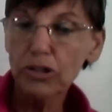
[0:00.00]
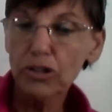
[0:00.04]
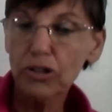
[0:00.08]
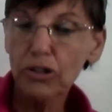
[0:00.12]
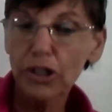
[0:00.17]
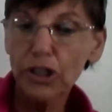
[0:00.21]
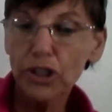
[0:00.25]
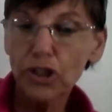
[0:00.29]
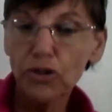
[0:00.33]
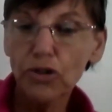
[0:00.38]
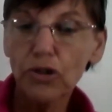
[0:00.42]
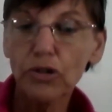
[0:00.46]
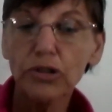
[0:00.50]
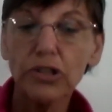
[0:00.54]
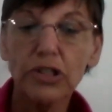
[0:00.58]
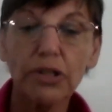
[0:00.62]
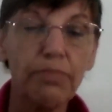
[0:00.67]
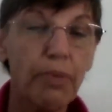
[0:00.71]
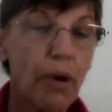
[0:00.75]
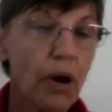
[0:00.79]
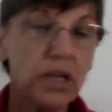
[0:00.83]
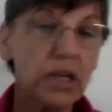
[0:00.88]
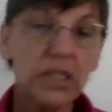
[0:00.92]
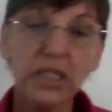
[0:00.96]
controls the
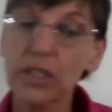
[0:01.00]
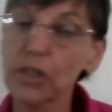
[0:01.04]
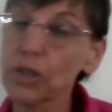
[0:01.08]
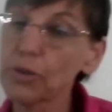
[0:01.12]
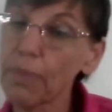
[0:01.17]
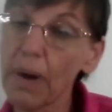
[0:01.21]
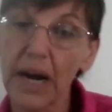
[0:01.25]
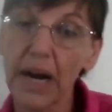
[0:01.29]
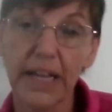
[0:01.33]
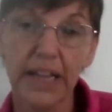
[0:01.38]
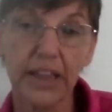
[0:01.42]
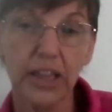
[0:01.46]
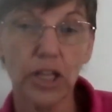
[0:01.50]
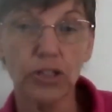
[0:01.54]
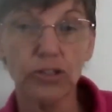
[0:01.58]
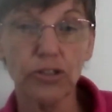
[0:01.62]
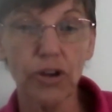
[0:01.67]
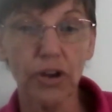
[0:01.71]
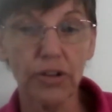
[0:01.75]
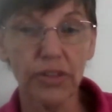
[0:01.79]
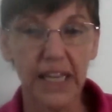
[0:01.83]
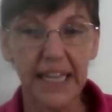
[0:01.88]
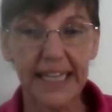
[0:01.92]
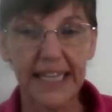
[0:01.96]
parts of your body that you
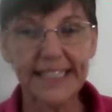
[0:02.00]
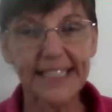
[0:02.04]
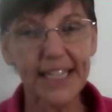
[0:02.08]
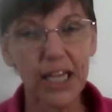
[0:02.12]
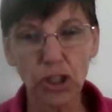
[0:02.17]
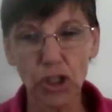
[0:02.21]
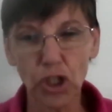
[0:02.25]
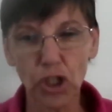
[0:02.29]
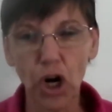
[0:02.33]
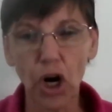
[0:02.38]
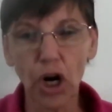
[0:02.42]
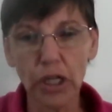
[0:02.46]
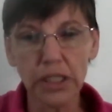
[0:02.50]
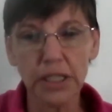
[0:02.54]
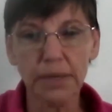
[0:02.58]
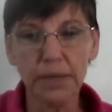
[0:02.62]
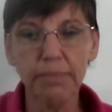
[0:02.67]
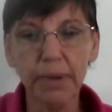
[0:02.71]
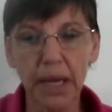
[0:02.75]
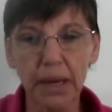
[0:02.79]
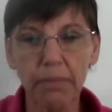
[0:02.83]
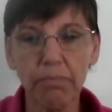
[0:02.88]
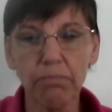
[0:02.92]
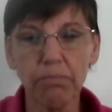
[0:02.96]
don't think. It tells your heart to
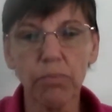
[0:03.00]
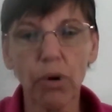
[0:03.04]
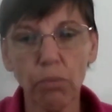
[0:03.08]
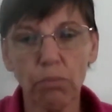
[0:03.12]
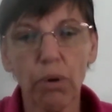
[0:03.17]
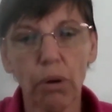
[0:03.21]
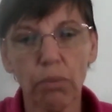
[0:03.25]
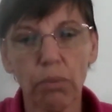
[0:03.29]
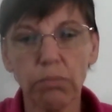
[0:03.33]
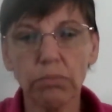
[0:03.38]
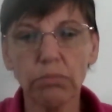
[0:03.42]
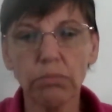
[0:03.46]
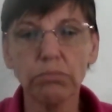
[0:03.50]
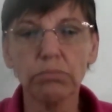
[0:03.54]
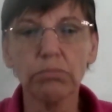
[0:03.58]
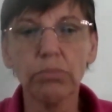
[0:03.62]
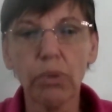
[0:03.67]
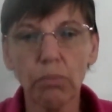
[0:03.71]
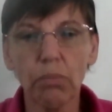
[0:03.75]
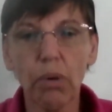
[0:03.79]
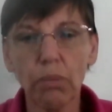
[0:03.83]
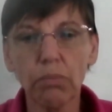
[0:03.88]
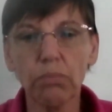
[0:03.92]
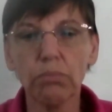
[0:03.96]
beat, boom, boom, boom,
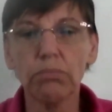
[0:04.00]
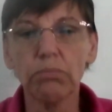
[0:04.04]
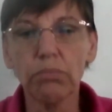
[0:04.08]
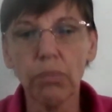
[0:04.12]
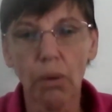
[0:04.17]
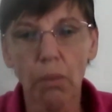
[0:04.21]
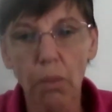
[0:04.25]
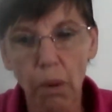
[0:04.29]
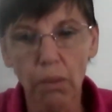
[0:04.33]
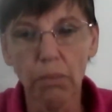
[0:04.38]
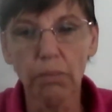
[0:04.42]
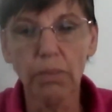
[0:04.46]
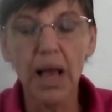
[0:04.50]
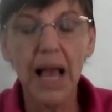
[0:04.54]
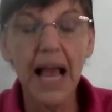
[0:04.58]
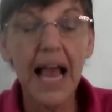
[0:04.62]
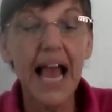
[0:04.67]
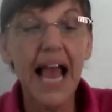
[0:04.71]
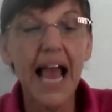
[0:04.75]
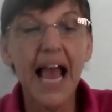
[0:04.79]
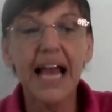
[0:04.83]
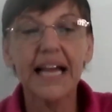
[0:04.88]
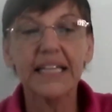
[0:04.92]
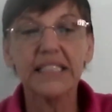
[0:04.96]
boom, boom, boom.
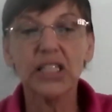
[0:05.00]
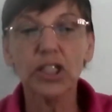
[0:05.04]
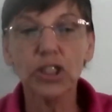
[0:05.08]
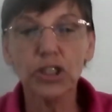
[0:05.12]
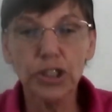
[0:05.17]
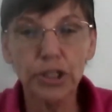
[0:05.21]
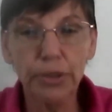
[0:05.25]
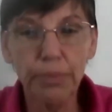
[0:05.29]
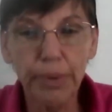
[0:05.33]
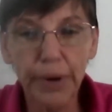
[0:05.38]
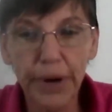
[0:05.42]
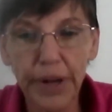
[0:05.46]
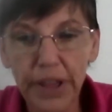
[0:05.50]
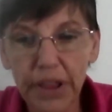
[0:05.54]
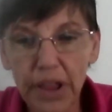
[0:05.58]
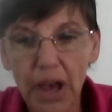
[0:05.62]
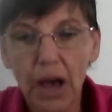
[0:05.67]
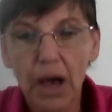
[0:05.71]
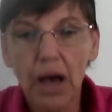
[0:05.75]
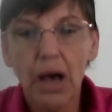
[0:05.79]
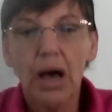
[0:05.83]
It tells you to breathe.